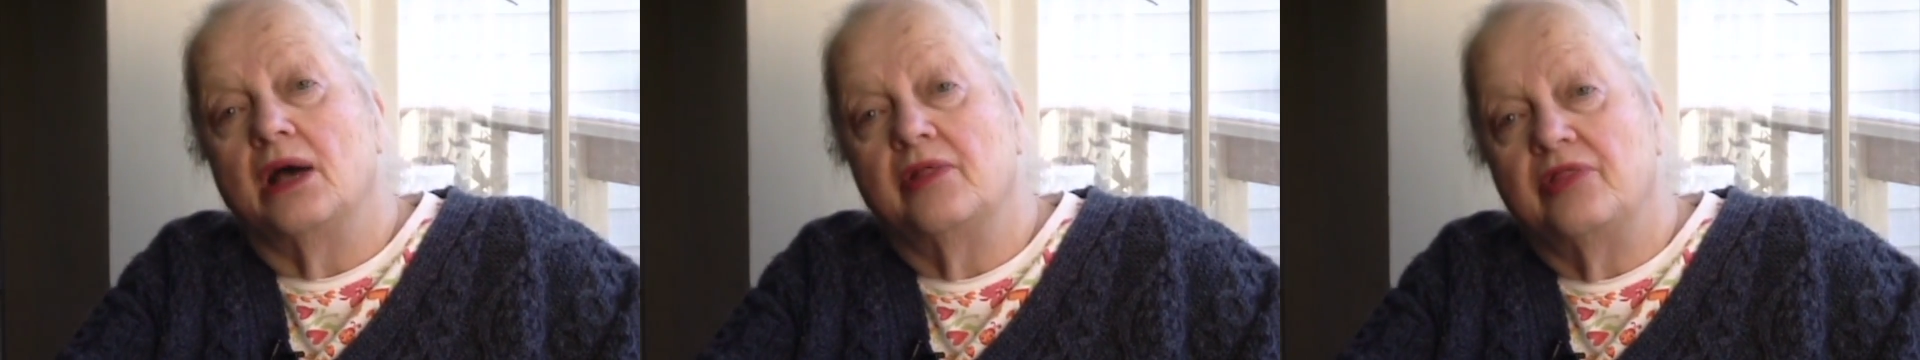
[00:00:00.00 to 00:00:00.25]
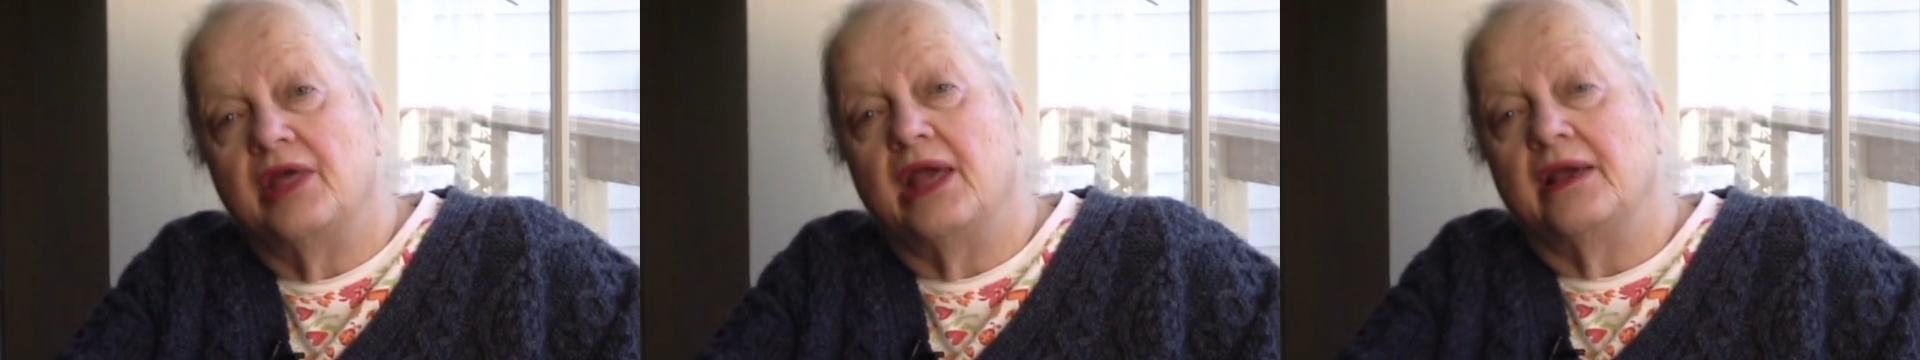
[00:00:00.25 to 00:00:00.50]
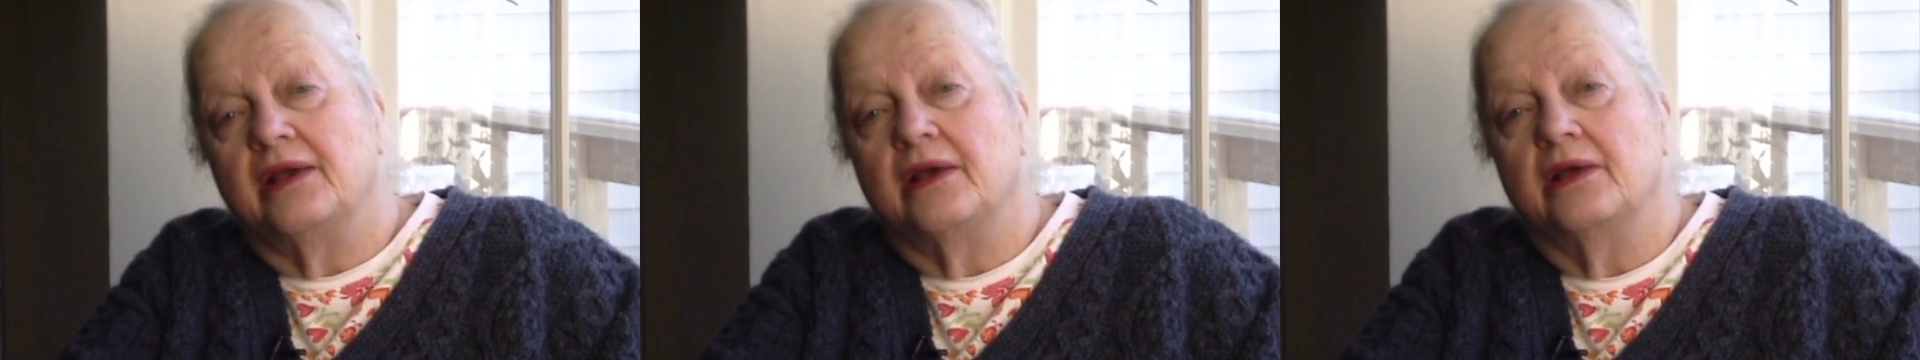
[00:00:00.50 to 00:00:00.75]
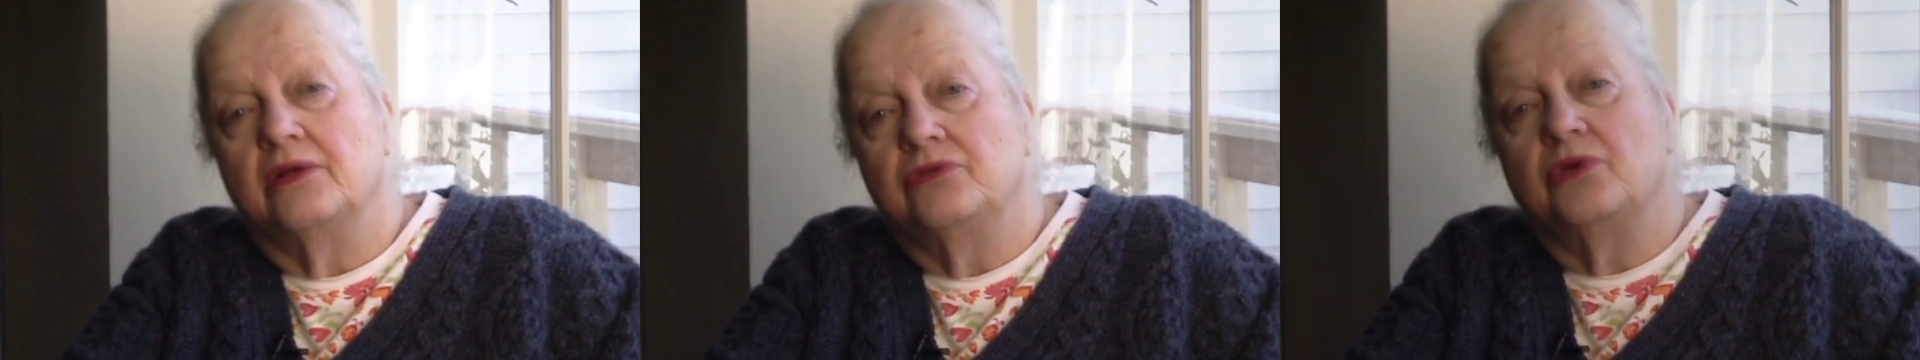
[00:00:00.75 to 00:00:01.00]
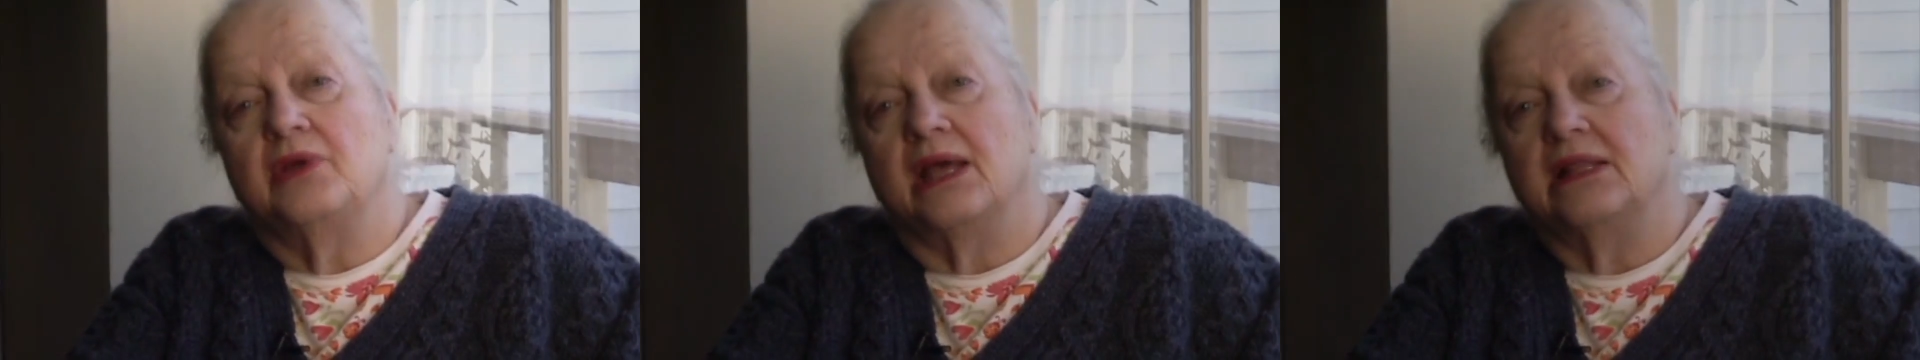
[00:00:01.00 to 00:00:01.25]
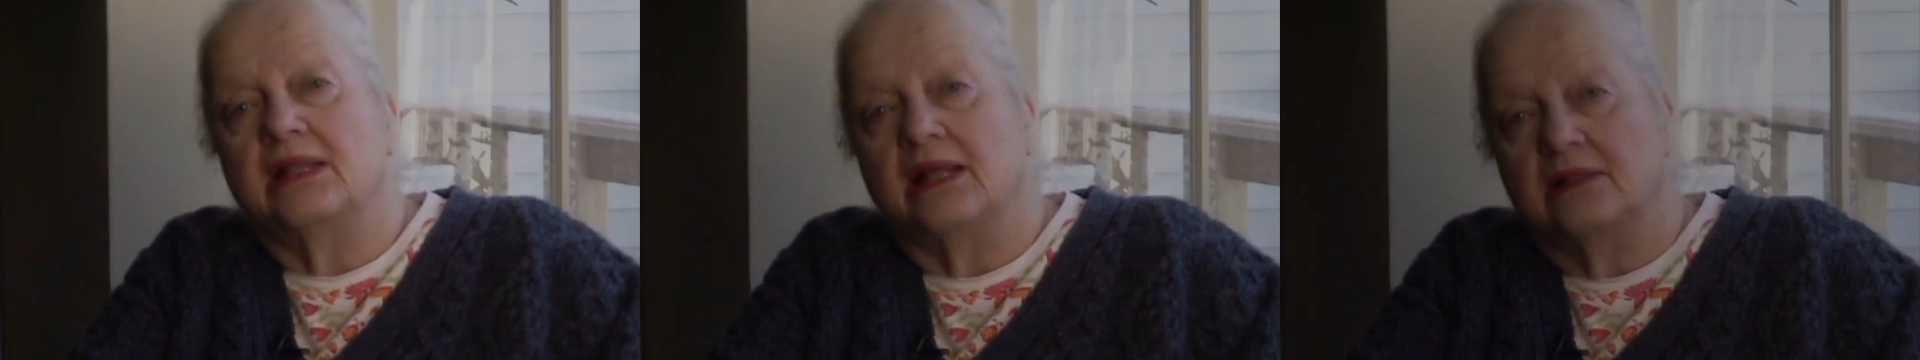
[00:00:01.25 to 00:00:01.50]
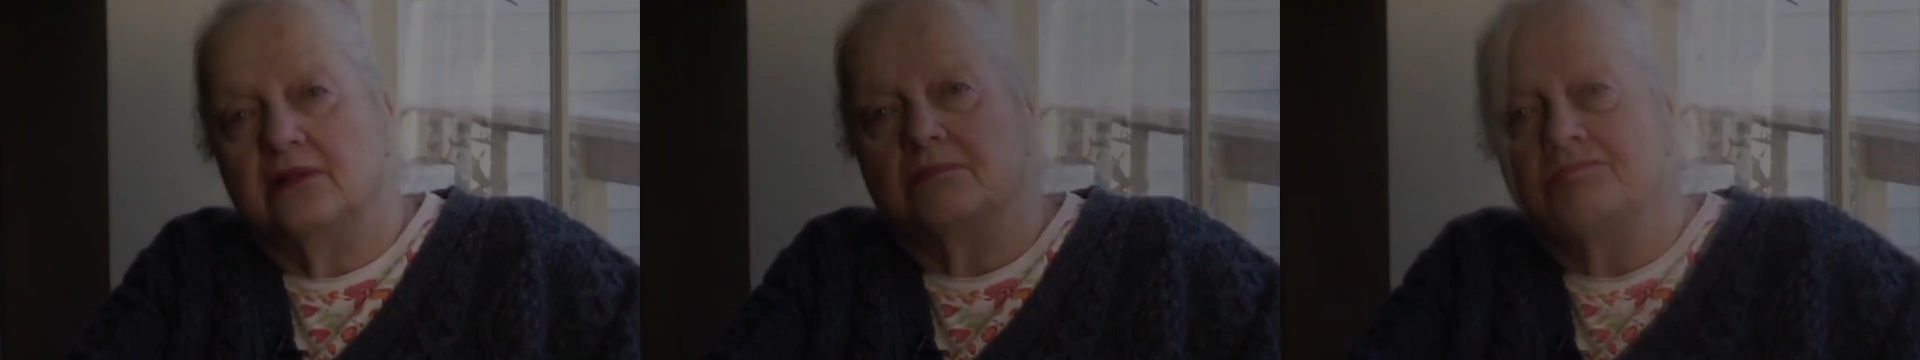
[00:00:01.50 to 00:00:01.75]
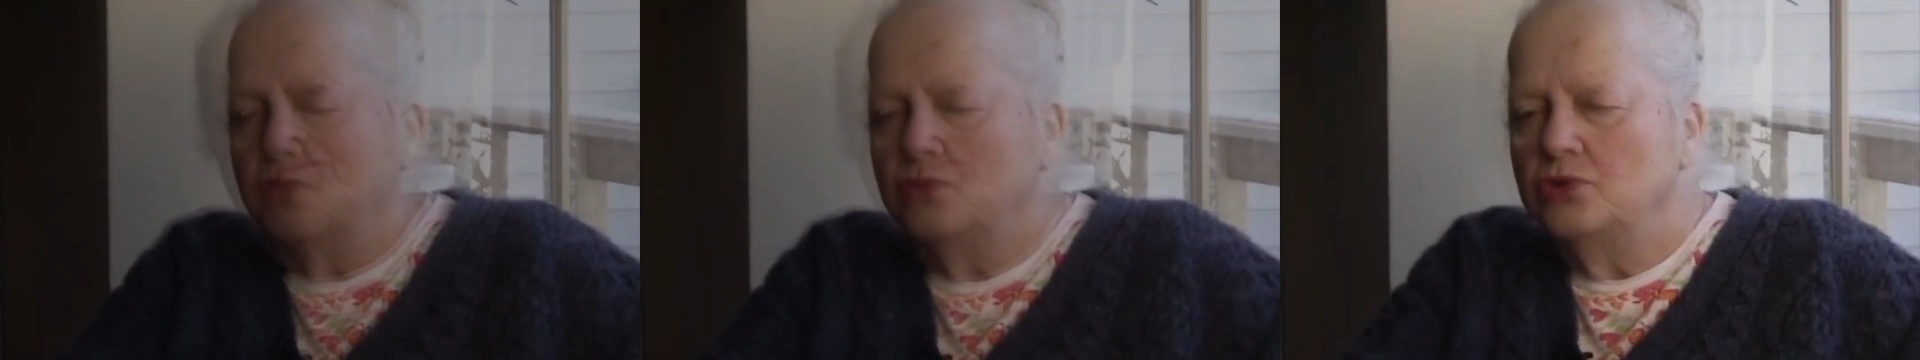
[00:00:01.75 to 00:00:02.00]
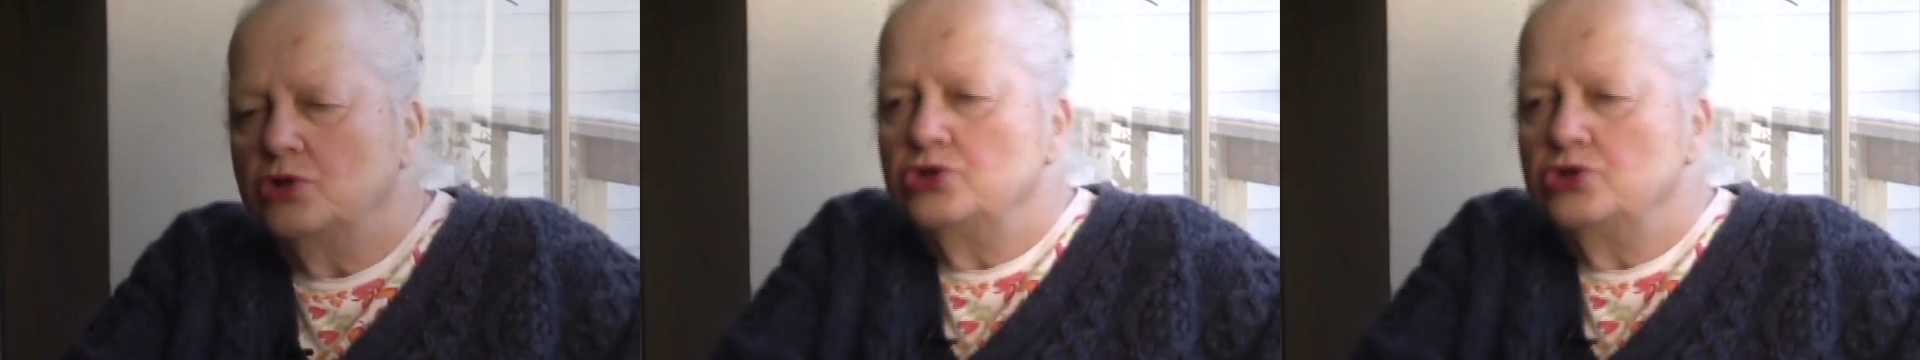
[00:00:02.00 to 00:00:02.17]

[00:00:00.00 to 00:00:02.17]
I think, to get at them.